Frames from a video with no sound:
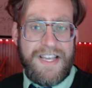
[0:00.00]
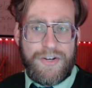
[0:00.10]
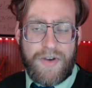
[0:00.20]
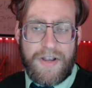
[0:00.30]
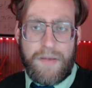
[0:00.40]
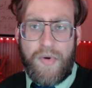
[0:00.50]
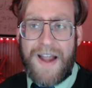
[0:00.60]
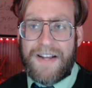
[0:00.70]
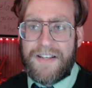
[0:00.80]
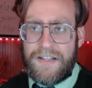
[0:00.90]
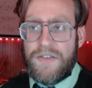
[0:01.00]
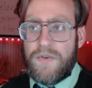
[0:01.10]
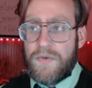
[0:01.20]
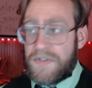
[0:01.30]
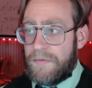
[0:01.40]
try and practically
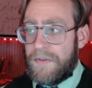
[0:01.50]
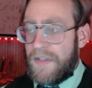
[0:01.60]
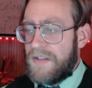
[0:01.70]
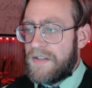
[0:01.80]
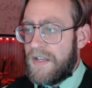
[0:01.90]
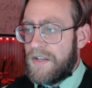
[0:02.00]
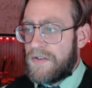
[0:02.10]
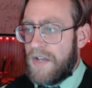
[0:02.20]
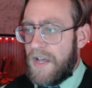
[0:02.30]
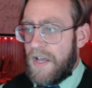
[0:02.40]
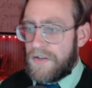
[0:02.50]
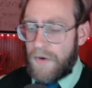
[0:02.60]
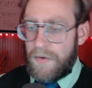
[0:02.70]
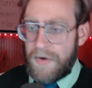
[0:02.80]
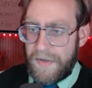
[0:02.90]
use some of these things. So
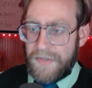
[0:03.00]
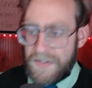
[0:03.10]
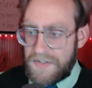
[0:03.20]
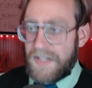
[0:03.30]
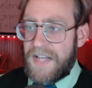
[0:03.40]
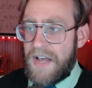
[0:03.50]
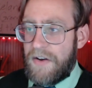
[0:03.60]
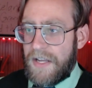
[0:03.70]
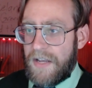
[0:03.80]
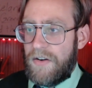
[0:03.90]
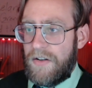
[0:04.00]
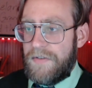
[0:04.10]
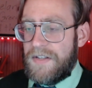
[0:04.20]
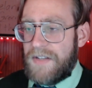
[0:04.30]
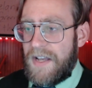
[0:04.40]
I want to be able to sit down and get all of
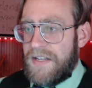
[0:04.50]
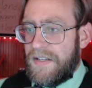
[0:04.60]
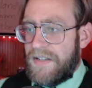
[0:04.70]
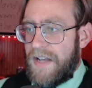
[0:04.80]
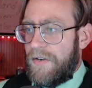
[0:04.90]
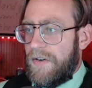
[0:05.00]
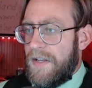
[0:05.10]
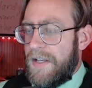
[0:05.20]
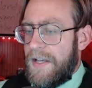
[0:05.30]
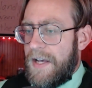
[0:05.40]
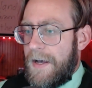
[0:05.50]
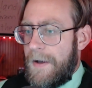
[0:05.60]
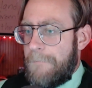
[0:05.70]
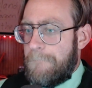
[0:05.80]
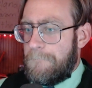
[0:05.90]
these ideas out
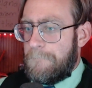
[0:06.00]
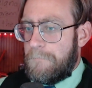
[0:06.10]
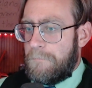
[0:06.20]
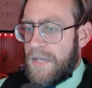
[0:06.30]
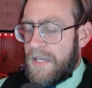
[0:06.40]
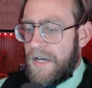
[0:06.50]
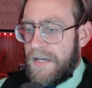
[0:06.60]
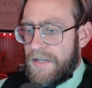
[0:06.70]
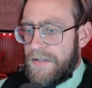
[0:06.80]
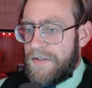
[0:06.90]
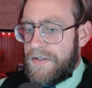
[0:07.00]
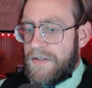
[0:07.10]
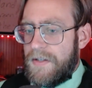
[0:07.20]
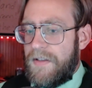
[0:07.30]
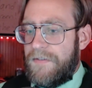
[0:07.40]
um, because
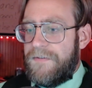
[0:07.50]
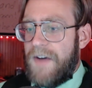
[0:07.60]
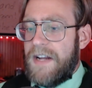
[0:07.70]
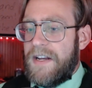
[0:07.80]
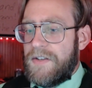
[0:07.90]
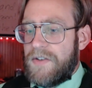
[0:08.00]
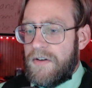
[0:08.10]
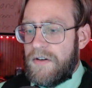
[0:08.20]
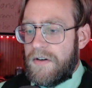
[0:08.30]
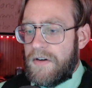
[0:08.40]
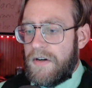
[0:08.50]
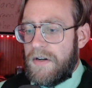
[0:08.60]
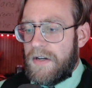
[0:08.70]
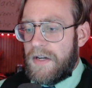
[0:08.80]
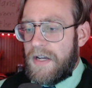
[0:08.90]
the findings are
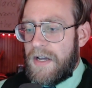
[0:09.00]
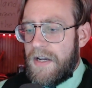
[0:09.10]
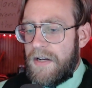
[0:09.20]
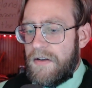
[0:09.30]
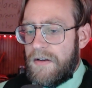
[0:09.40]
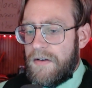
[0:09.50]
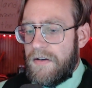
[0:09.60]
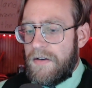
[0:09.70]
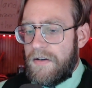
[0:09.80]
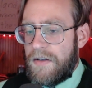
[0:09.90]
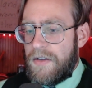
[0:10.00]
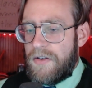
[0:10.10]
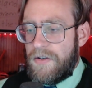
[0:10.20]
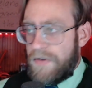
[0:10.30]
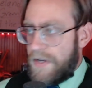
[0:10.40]
kind of
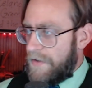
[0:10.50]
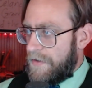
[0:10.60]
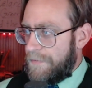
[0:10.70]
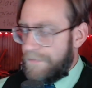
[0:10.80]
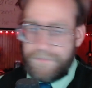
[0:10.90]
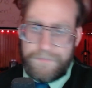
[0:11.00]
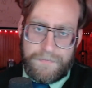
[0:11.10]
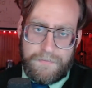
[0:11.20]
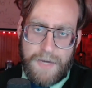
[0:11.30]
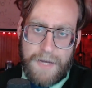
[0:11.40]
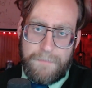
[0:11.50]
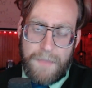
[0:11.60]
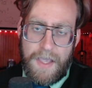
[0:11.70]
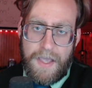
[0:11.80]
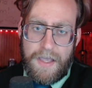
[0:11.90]
curious. But
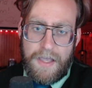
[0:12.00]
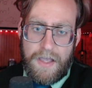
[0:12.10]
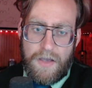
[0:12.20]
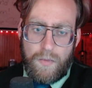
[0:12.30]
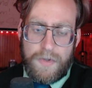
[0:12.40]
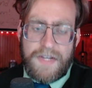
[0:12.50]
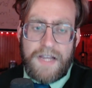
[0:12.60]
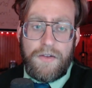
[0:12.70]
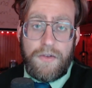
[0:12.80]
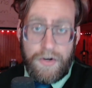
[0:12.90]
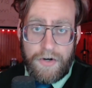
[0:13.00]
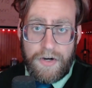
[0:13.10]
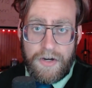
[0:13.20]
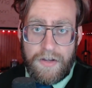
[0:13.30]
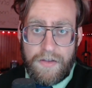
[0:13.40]
we'll take a look
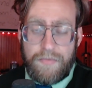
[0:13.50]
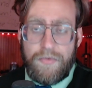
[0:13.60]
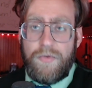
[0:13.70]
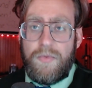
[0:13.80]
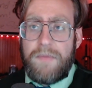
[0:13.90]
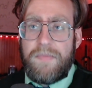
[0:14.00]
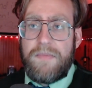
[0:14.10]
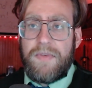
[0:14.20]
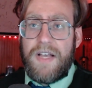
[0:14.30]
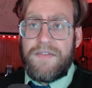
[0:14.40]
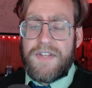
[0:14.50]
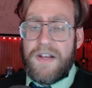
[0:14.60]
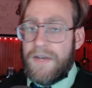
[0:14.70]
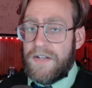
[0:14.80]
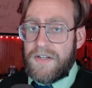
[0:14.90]
through what people have said
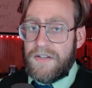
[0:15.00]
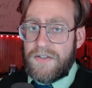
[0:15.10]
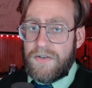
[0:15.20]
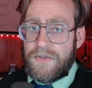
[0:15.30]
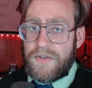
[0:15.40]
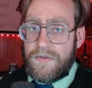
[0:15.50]
about Sunstone so